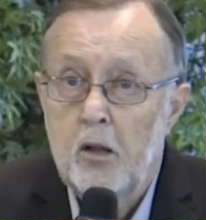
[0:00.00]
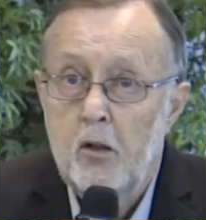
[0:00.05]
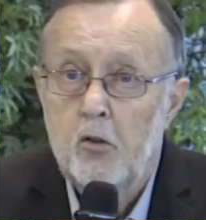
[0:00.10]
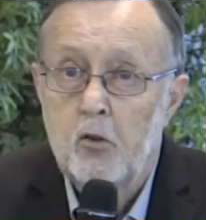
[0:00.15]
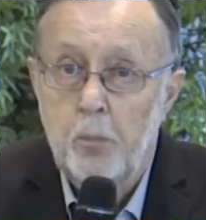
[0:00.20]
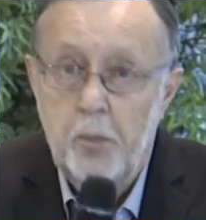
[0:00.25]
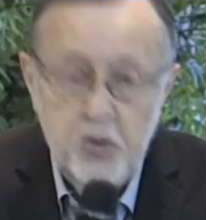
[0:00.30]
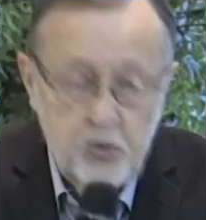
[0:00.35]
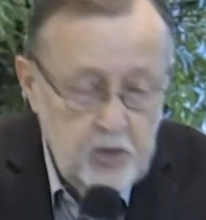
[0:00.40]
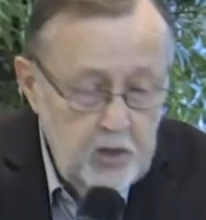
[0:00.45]

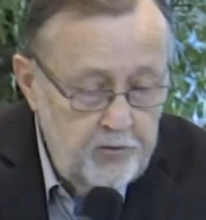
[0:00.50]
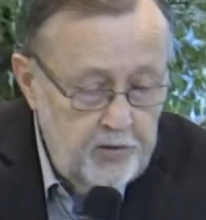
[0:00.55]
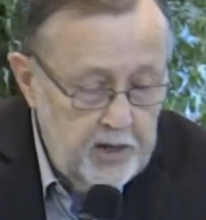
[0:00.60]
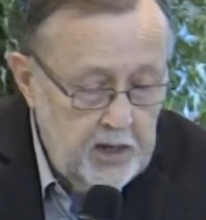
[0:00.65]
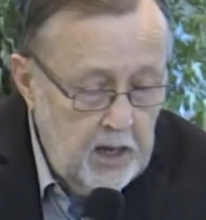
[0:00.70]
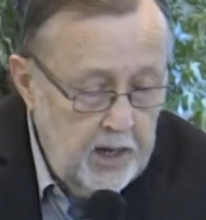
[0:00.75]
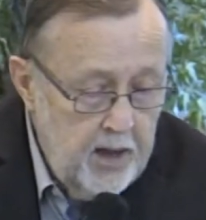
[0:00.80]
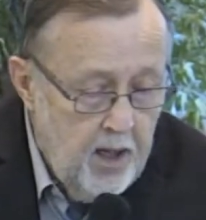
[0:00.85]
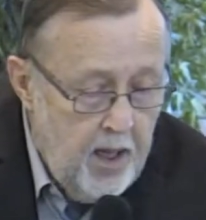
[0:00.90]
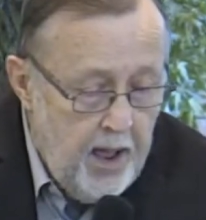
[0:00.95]

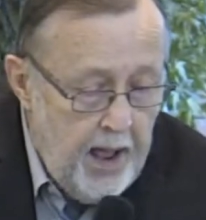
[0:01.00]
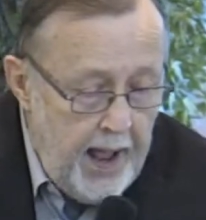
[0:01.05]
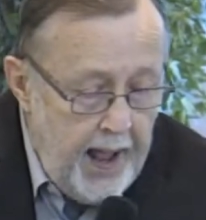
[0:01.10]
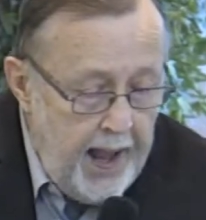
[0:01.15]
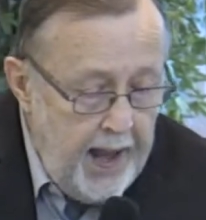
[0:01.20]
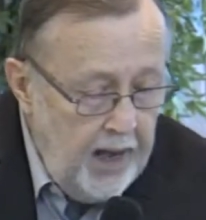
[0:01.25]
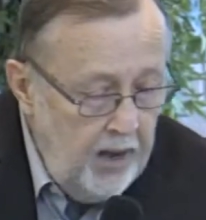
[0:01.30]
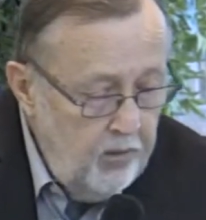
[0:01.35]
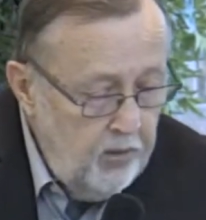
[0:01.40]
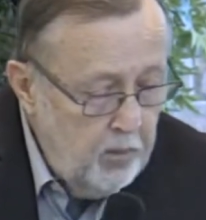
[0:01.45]
specifically,
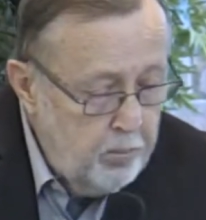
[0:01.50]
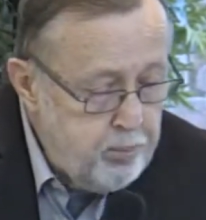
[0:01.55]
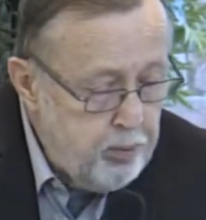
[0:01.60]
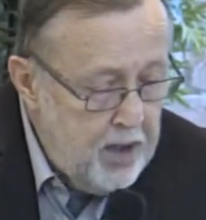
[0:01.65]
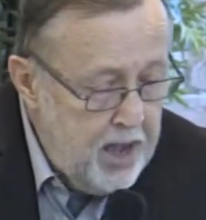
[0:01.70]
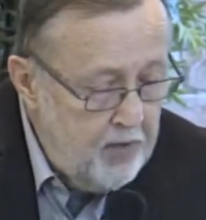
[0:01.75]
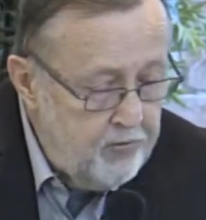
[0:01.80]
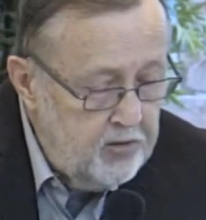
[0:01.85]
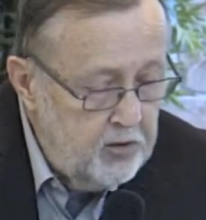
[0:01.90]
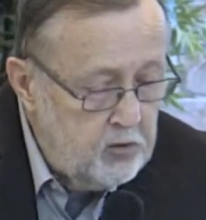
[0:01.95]
and the
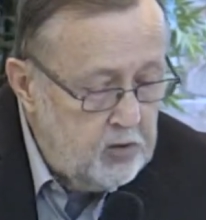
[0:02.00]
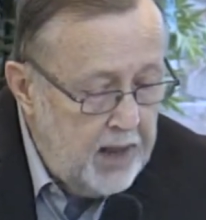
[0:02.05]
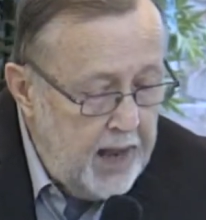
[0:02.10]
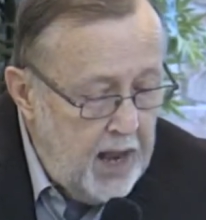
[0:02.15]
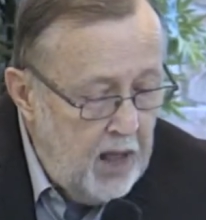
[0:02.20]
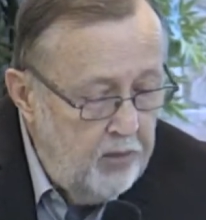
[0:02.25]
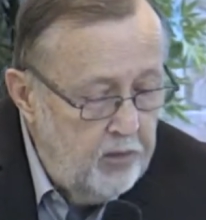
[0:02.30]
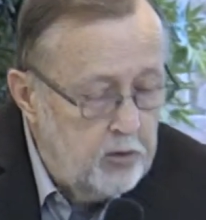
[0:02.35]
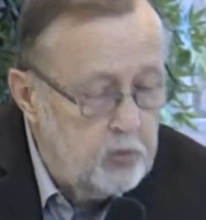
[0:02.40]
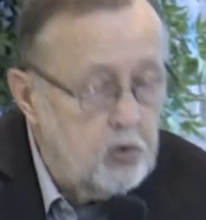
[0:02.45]
prophets
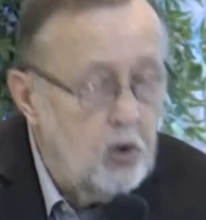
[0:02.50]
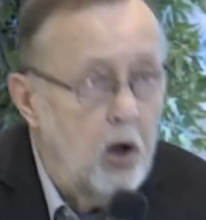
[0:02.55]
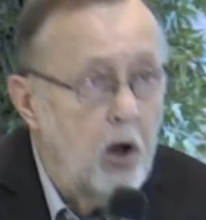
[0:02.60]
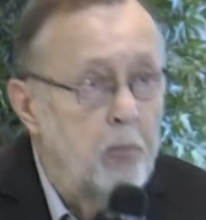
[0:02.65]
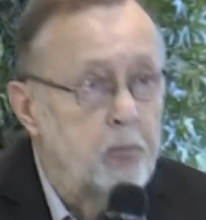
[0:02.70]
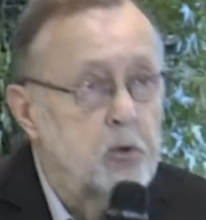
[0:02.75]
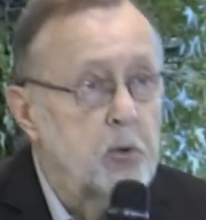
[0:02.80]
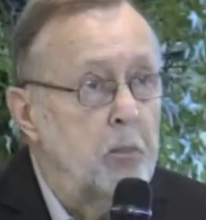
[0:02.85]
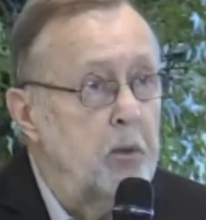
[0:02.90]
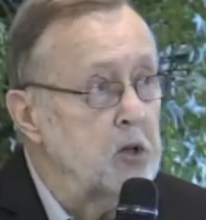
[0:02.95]
and the
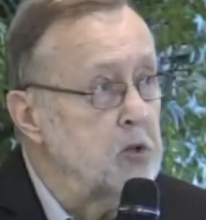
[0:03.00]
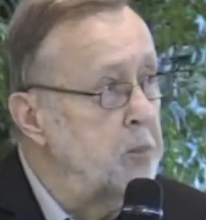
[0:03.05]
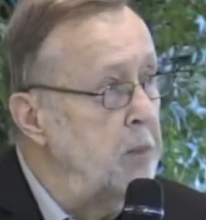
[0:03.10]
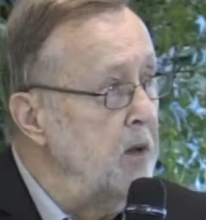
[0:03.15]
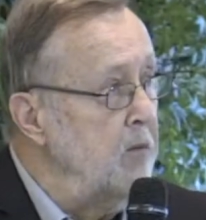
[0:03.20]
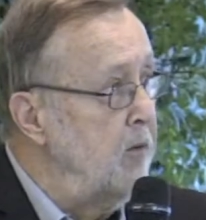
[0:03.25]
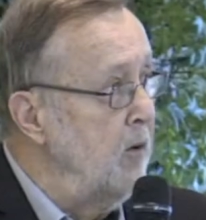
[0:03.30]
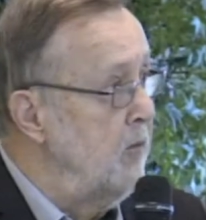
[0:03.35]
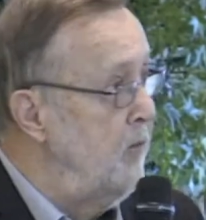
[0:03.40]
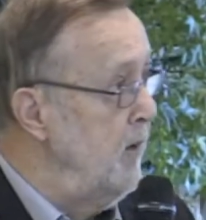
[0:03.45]
Psalms must
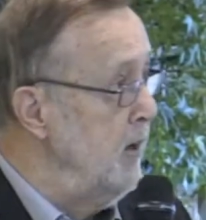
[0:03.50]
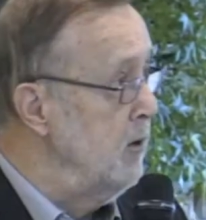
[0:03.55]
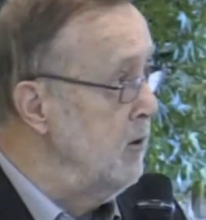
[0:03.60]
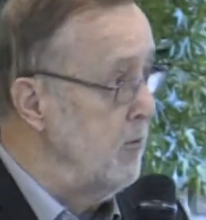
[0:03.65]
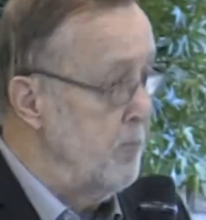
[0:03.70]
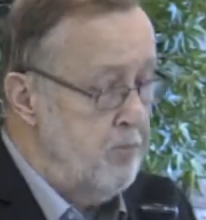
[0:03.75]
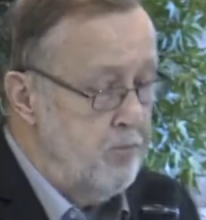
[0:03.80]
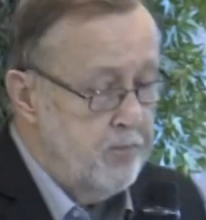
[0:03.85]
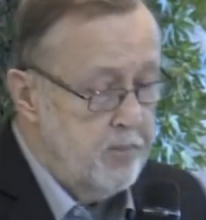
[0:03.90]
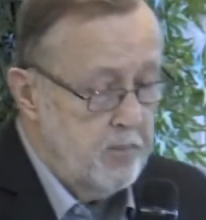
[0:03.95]
be fulfilled.